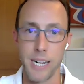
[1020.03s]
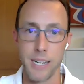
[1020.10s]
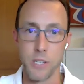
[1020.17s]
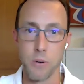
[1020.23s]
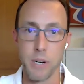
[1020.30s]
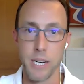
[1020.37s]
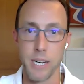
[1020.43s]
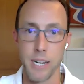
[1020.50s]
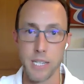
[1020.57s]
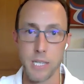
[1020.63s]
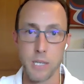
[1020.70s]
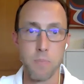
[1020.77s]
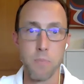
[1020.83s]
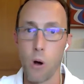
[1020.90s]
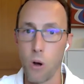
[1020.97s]
at doing a
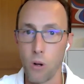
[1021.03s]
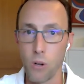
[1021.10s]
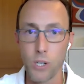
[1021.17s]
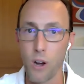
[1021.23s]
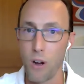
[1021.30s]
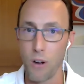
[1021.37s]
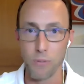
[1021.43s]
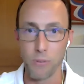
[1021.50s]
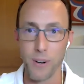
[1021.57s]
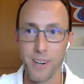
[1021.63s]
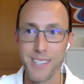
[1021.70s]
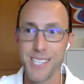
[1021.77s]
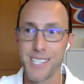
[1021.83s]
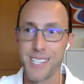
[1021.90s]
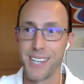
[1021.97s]
small
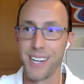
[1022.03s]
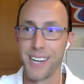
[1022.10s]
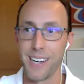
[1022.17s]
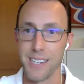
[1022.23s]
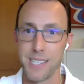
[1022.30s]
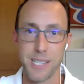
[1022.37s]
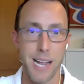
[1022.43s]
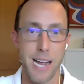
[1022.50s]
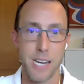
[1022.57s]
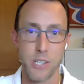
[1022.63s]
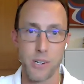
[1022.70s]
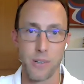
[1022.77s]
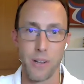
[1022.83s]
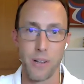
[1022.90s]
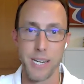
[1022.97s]
conference slash
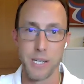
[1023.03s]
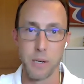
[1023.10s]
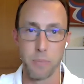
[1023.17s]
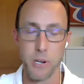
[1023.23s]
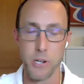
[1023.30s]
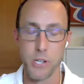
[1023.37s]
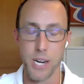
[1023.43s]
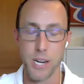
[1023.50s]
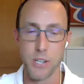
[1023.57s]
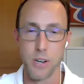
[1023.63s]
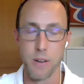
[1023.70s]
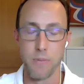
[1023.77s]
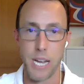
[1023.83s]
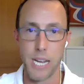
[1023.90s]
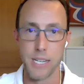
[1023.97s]
client
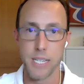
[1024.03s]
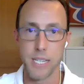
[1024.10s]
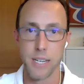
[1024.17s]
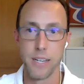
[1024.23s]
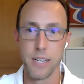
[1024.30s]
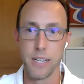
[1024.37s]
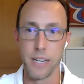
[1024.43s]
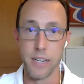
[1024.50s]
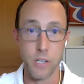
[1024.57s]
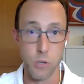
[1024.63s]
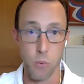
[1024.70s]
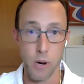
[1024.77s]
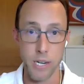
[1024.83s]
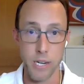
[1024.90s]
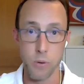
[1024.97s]
appreciation event in
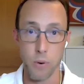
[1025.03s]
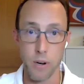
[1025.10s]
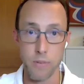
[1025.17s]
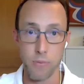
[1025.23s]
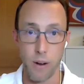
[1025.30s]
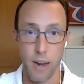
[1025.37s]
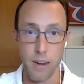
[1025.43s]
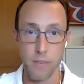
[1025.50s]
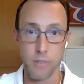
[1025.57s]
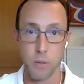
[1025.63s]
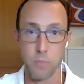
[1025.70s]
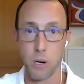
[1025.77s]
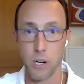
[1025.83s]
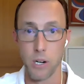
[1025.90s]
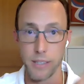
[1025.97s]
2025
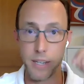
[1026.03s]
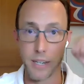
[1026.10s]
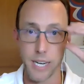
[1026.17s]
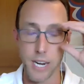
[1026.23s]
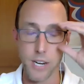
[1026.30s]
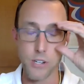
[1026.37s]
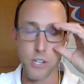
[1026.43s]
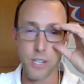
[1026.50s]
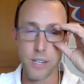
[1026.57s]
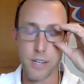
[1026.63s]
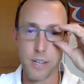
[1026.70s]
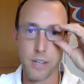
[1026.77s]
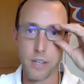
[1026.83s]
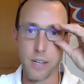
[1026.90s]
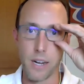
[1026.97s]
to mark the occasion,
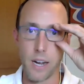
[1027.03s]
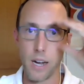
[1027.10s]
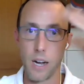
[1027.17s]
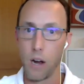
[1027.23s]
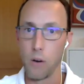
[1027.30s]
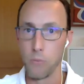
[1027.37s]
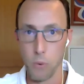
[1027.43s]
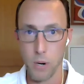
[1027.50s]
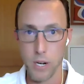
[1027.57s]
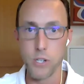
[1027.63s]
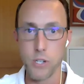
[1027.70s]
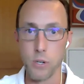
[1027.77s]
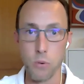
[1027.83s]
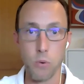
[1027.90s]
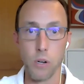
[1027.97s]
of
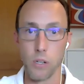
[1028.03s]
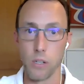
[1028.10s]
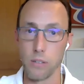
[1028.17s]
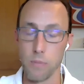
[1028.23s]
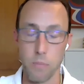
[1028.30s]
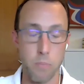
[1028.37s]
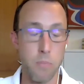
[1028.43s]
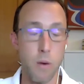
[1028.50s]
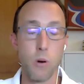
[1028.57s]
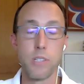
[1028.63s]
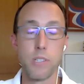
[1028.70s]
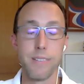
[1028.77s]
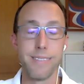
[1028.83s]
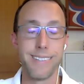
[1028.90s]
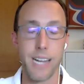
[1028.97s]
which you will
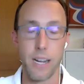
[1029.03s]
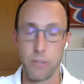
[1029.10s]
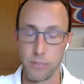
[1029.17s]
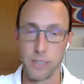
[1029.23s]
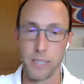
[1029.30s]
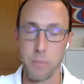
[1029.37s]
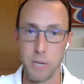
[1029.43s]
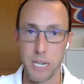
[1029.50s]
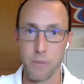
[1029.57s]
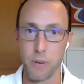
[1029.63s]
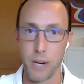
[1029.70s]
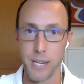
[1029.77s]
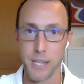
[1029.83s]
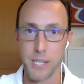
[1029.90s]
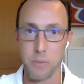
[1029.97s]
most definitely be
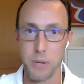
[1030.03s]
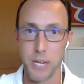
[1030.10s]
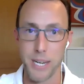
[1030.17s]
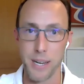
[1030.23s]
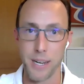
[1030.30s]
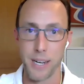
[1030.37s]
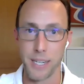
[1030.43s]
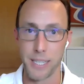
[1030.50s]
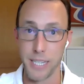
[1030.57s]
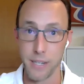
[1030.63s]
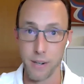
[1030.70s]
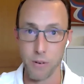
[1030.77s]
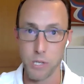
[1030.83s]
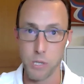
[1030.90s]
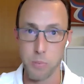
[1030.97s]
invited to be a
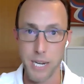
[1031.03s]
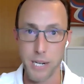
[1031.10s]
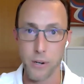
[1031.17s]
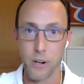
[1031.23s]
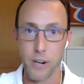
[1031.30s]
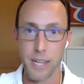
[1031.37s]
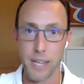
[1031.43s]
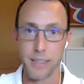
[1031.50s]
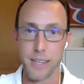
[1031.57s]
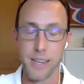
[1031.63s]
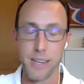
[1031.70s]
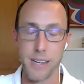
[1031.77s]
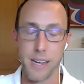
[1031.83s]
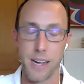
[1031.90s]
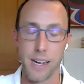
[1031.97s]
keynote speaker at
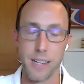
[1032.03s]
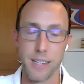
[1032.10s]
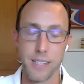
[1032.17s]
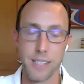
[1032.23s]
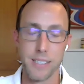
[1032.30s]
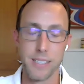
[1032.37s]
the